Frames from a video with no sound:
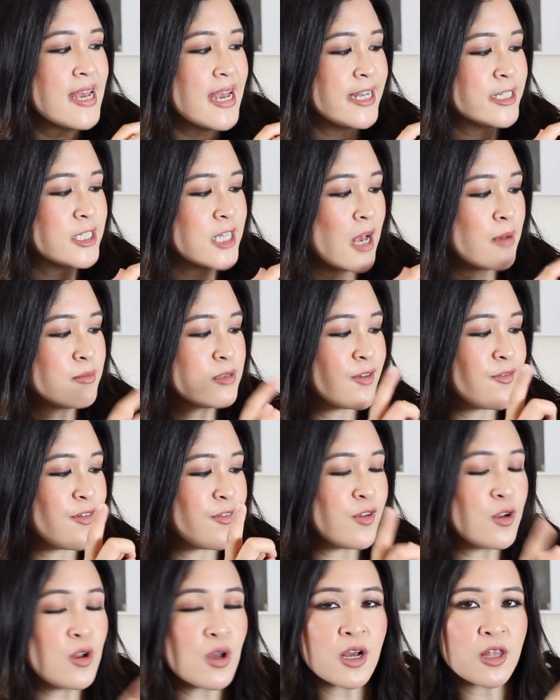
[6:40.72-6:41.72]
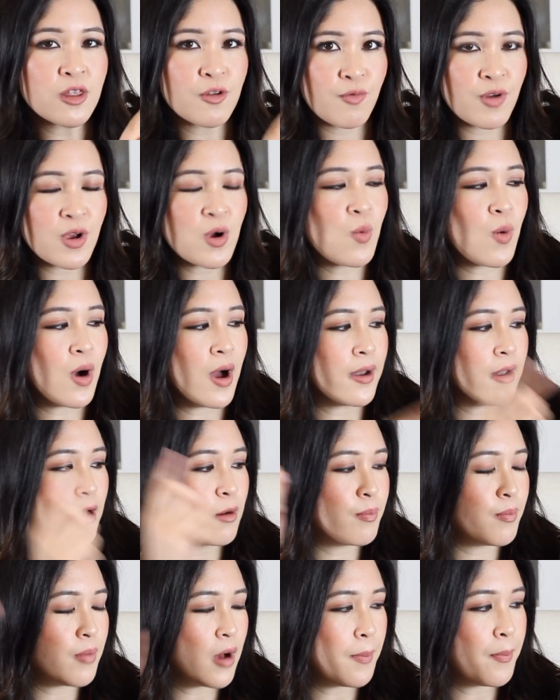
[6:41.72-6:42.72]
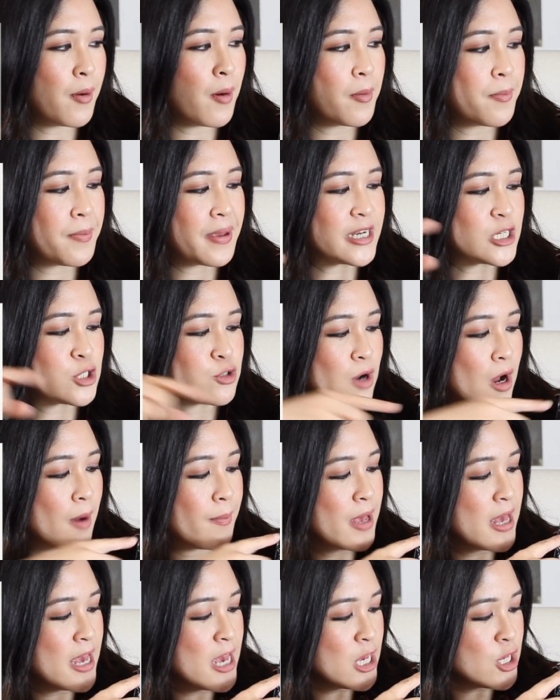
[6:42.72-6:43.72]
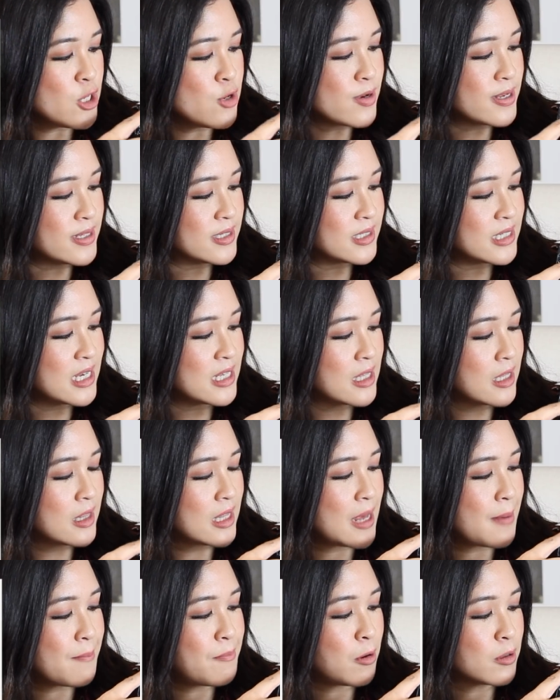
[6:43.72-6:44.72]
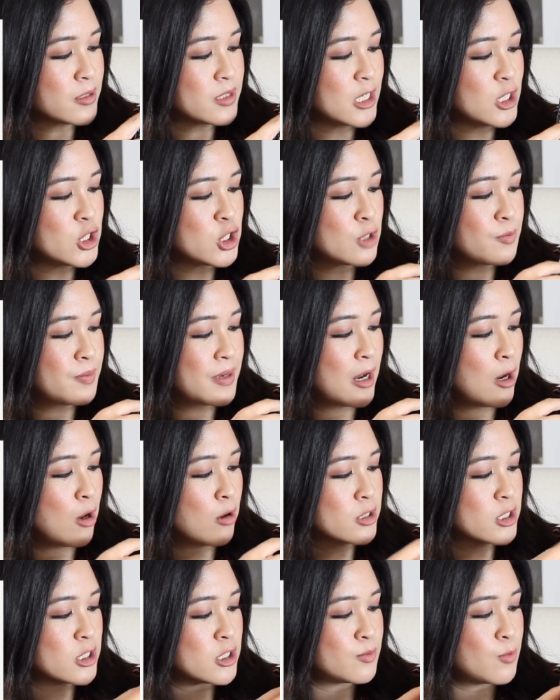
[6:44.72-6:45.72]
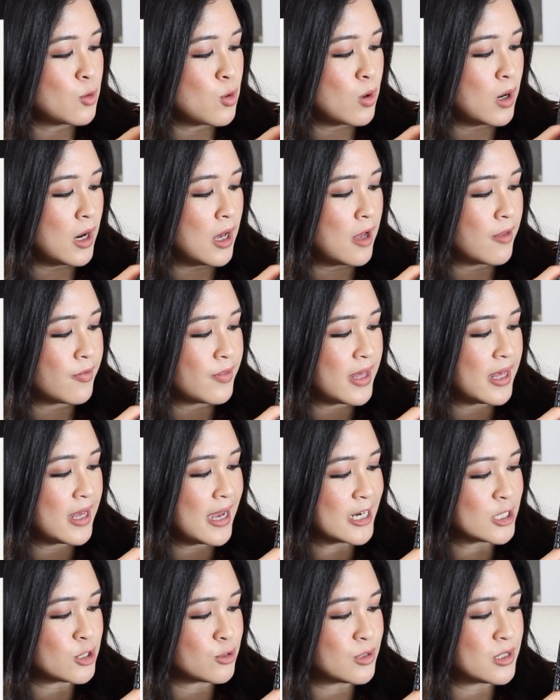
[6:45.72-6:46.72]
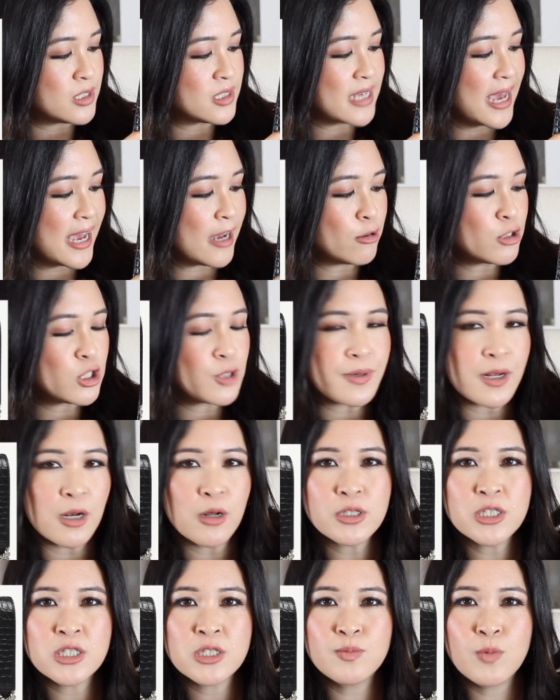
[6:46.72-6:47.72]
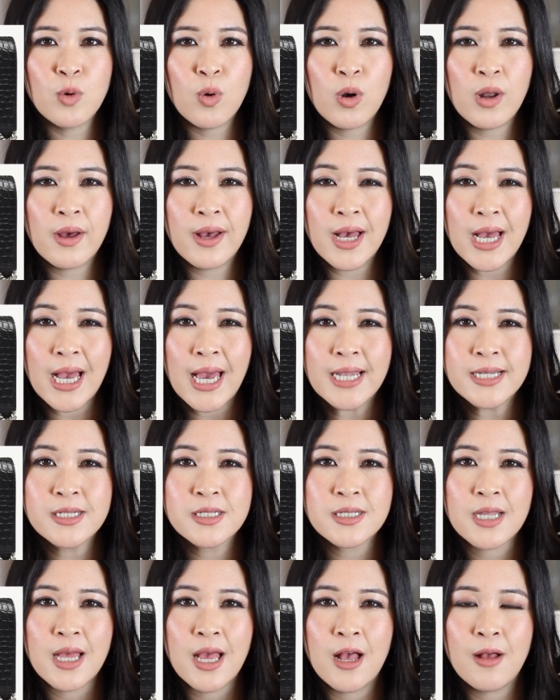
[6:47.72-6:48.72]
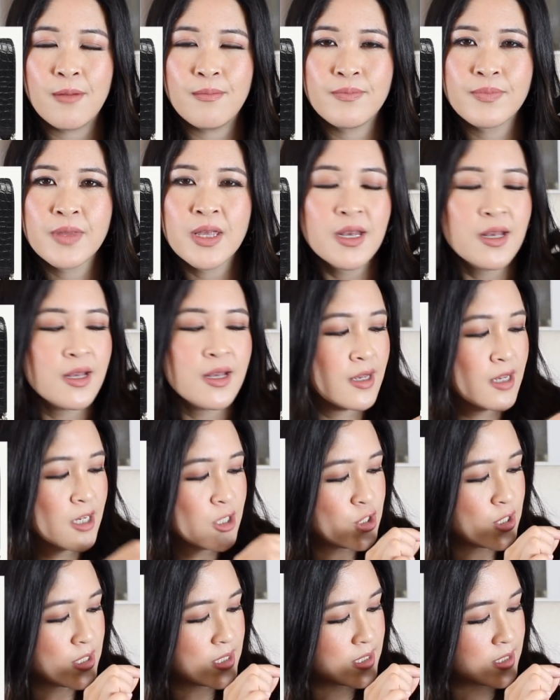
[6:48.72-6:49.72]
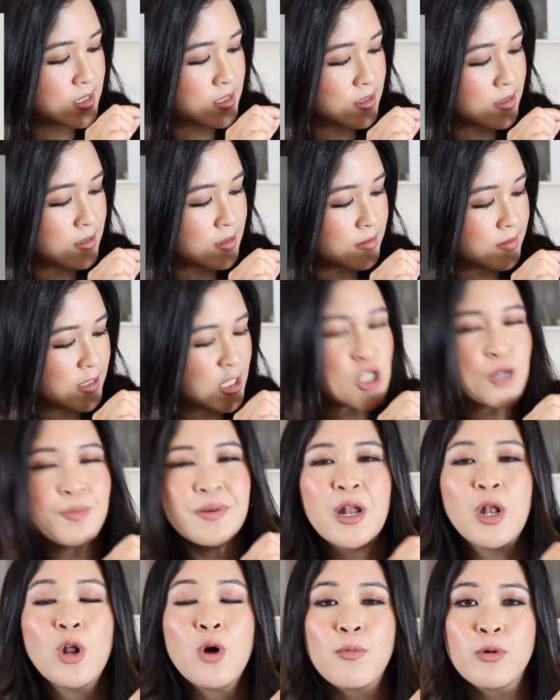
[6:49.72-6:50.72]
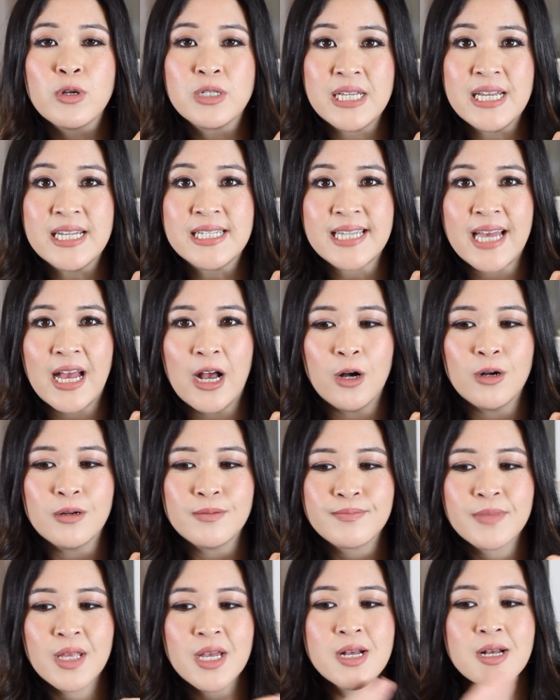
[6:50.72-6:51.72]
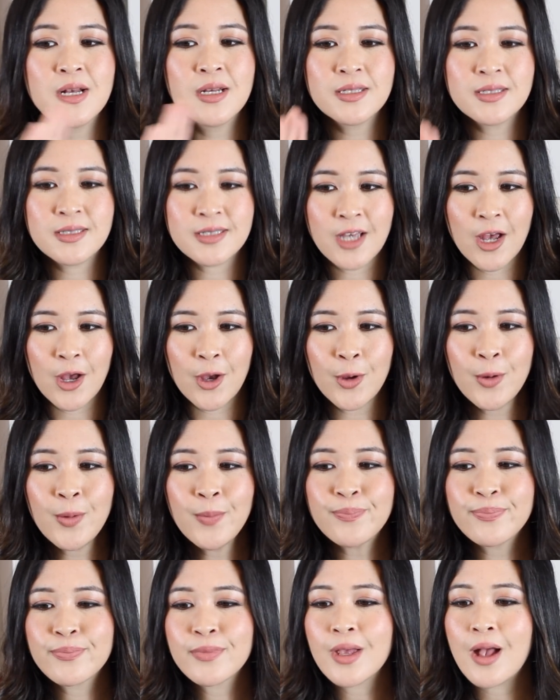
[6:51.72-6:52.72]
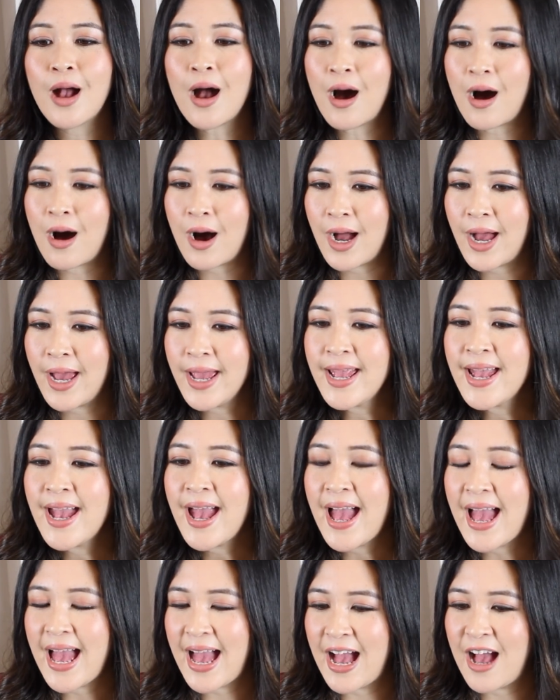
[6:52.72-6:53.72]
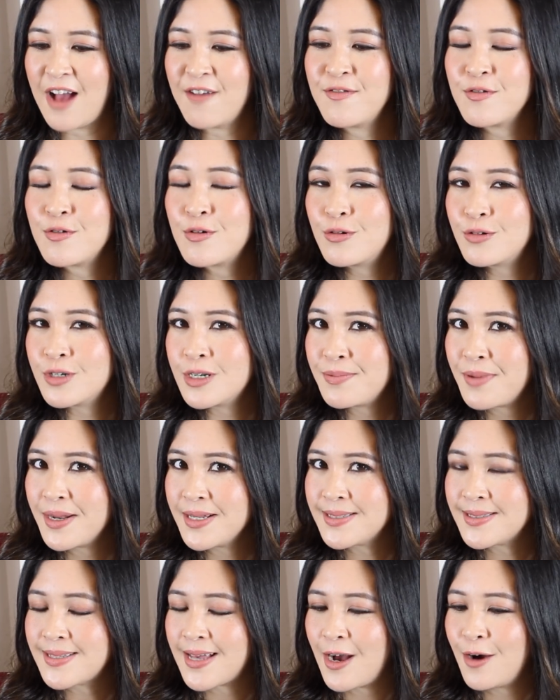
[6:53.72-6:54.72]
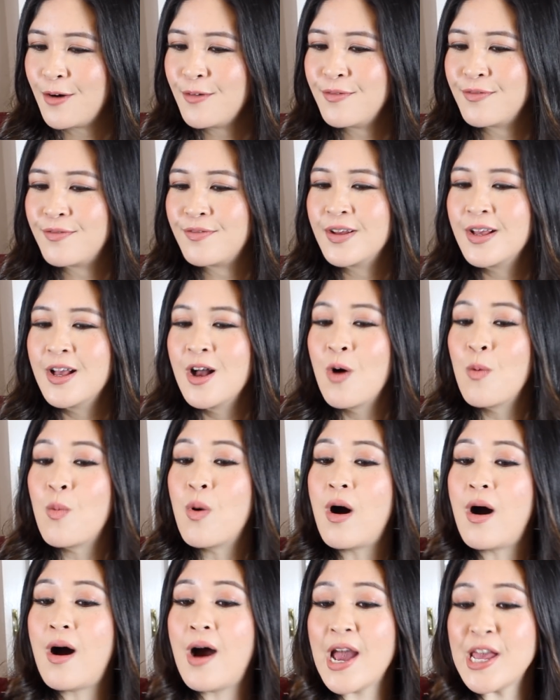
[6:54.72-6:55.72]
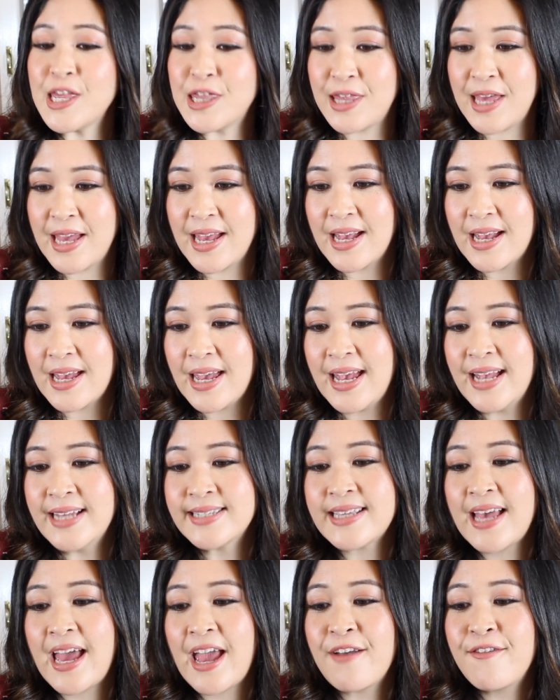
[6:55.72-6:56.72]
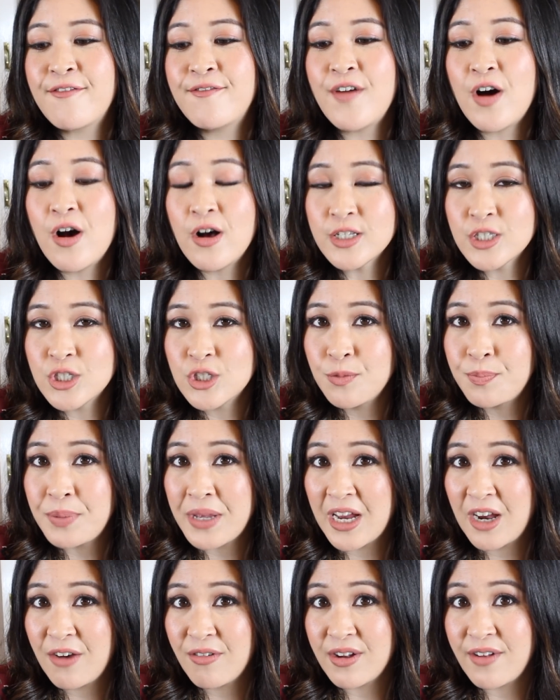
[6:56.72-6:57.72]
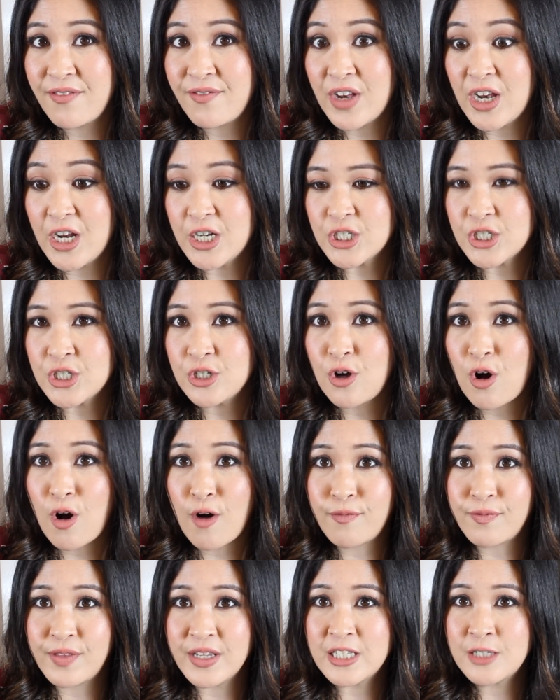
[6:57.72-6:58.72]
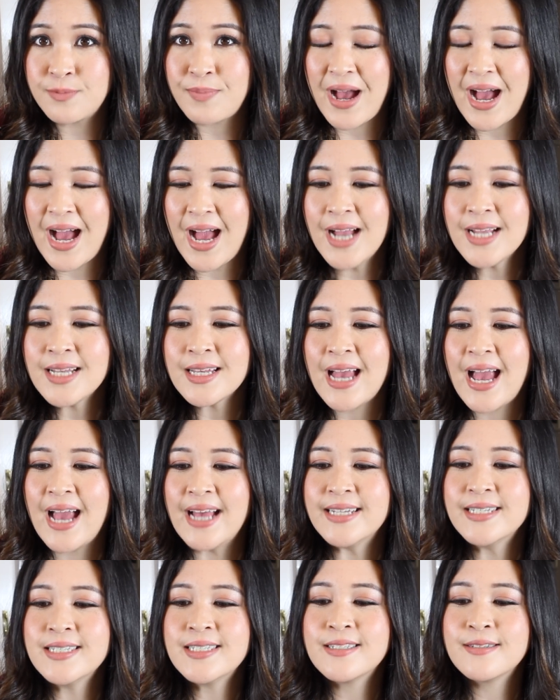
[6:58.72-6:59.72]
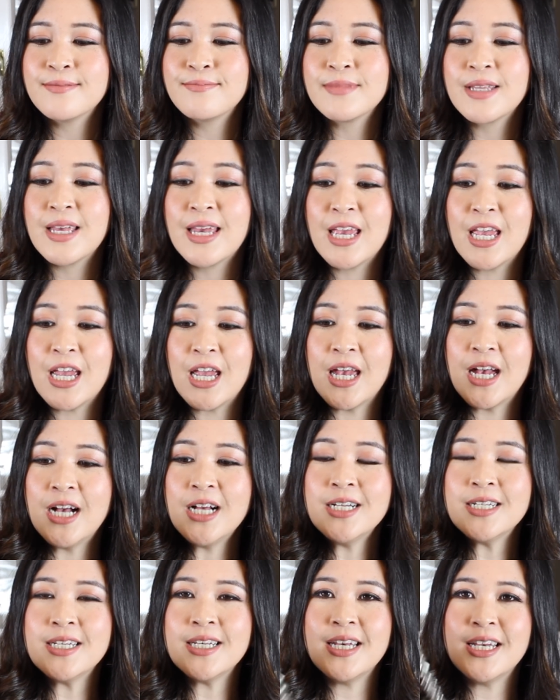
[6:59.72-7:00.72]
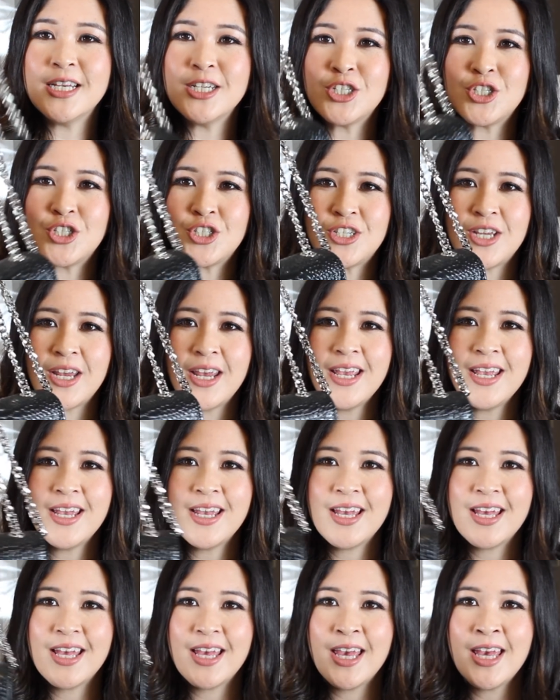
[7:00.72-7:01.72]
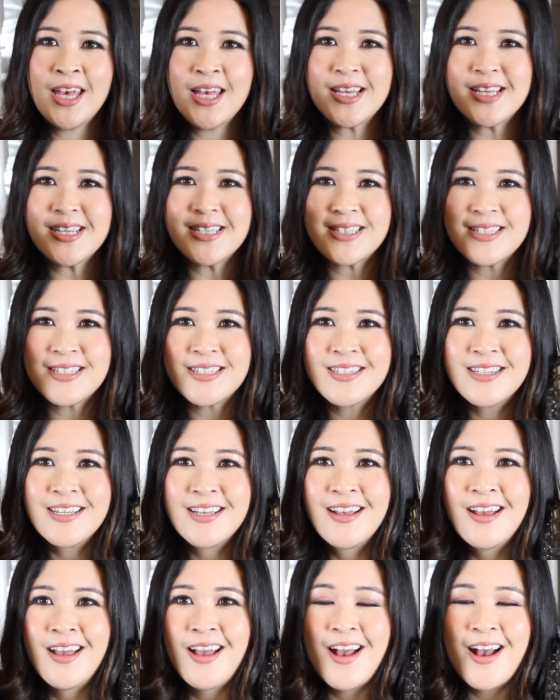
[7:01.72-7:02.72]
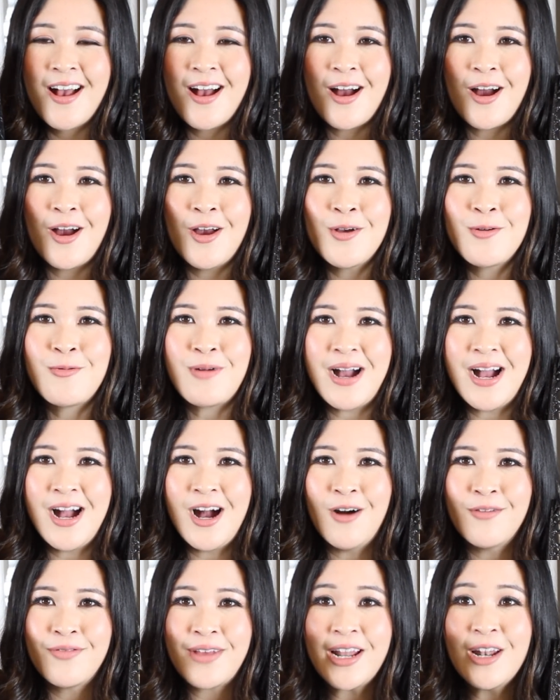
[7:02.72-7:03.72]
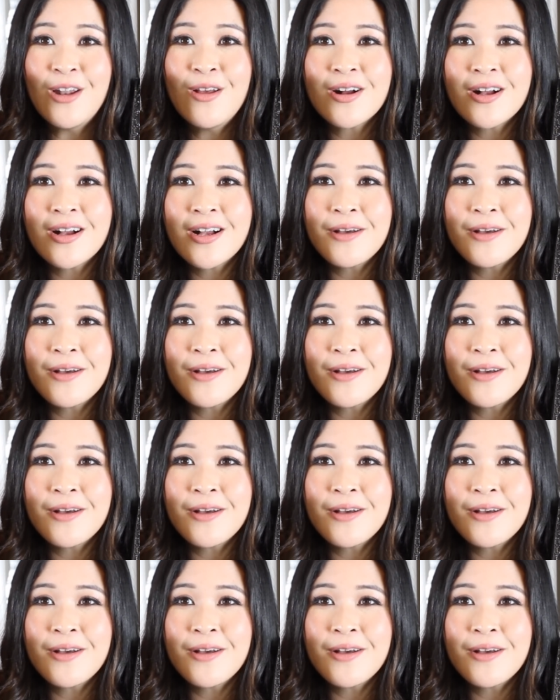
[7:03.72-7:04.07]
in terms of, if you look at the real one, I'll pop a picture up, you can see that the embossing should be a lot smaller, the actual scale should be a lot smaller, and just there should be a lot more detail. So I have ordered myself what I think is a far superior version of this bag, and here she is. Oh wow, they look